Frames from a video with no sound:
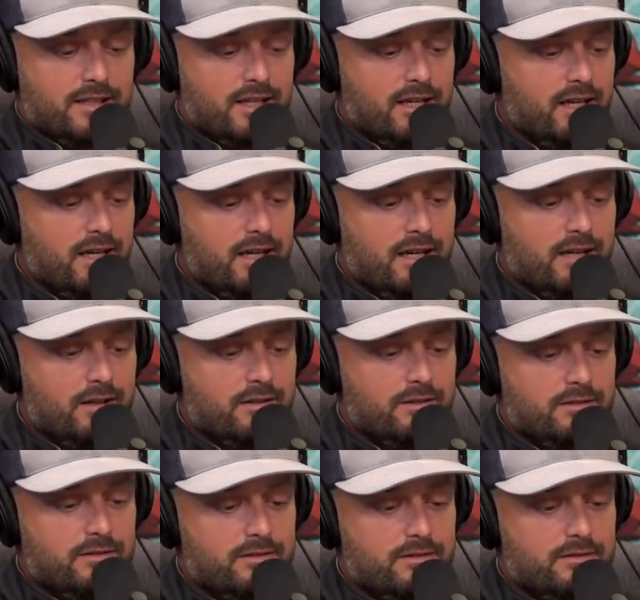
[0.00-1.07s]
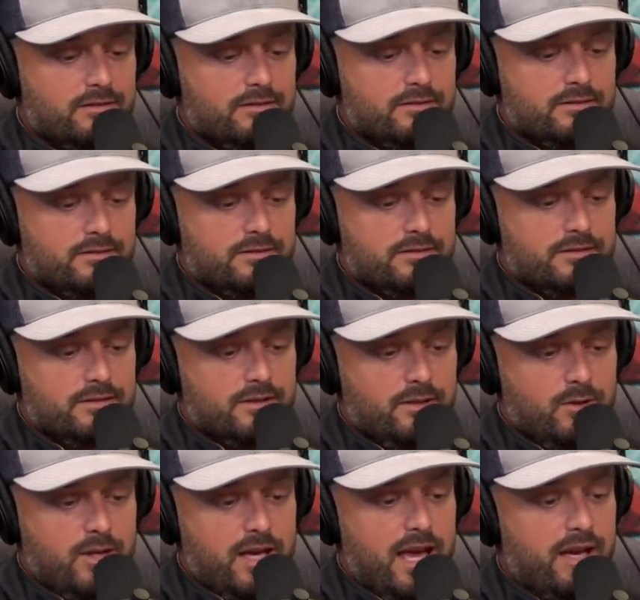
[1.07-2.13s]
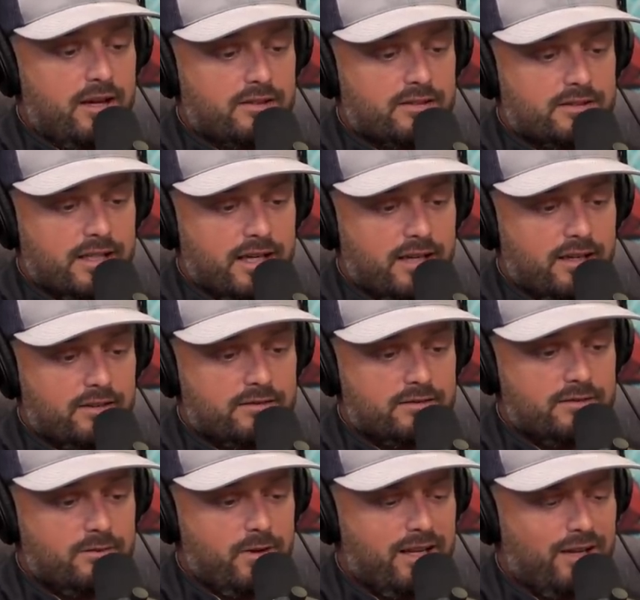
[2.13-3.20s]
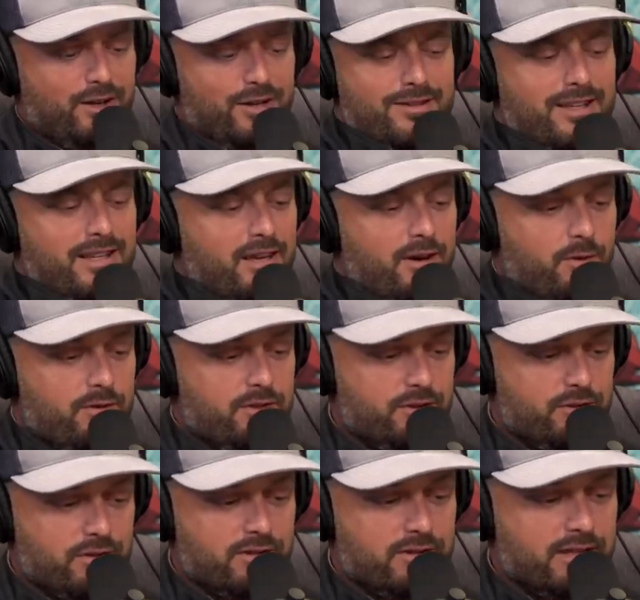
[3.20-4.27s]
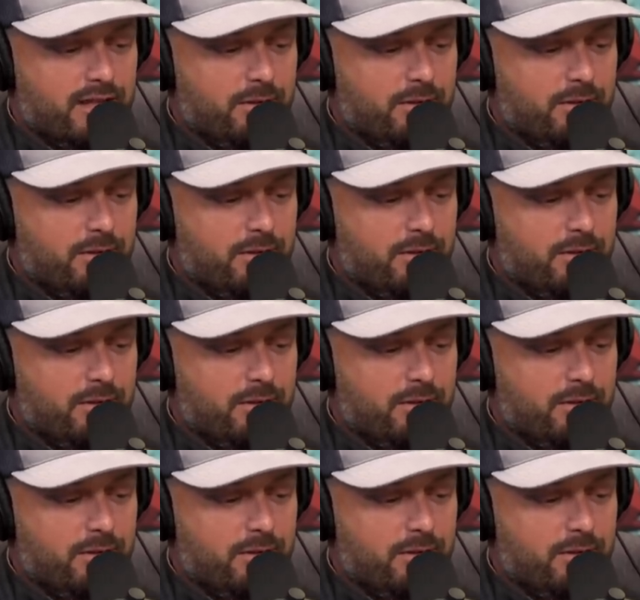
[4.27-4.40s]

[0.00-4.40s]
Who cares now? We had a good thing going as Gorilla.